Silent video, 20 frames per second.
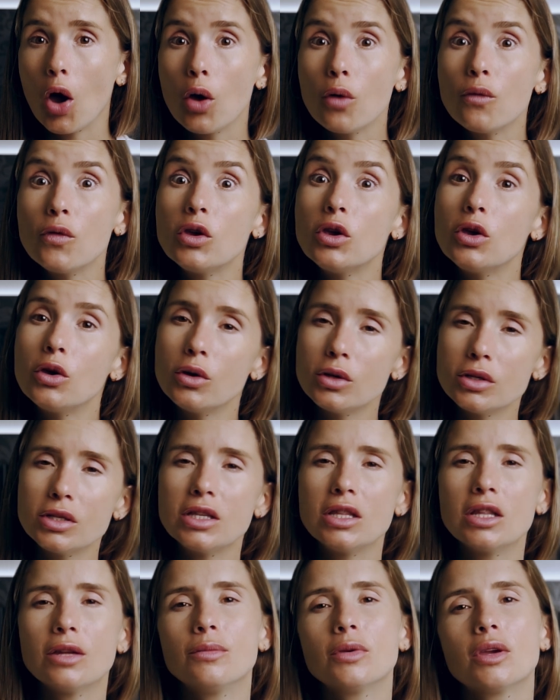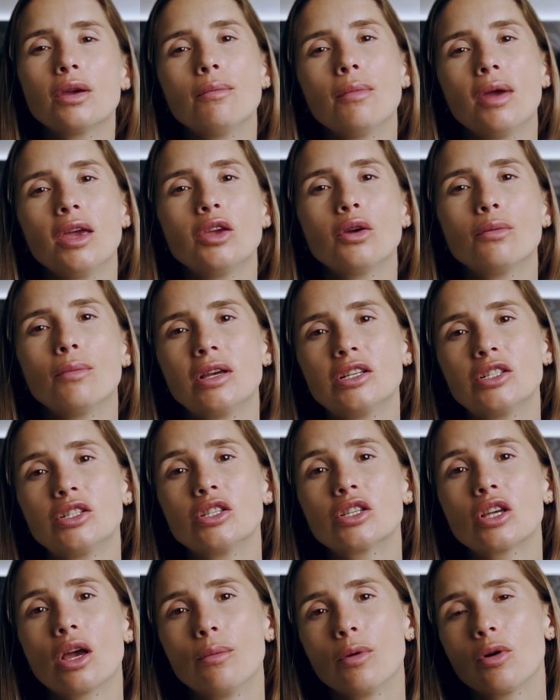overusing them can make your
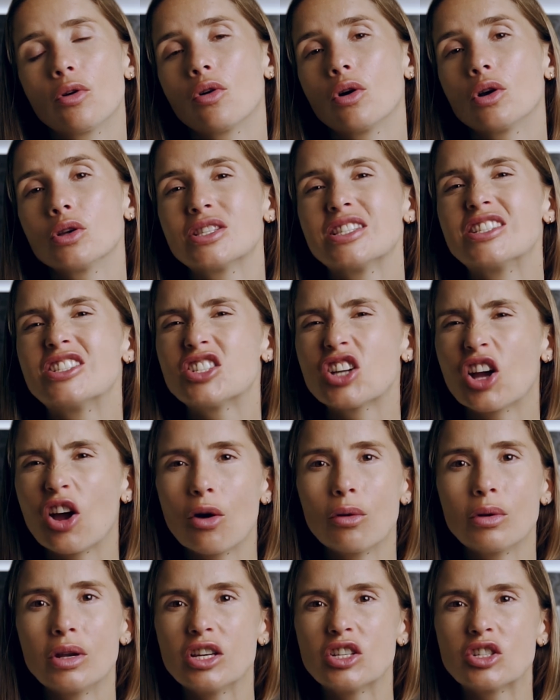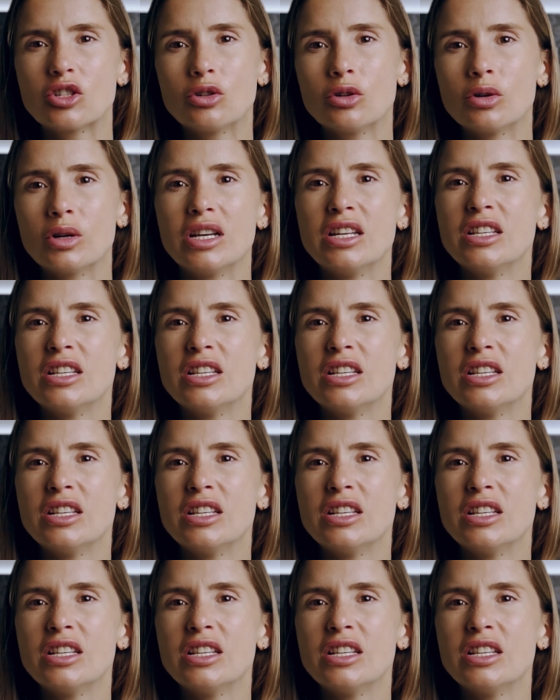messages come across as childish or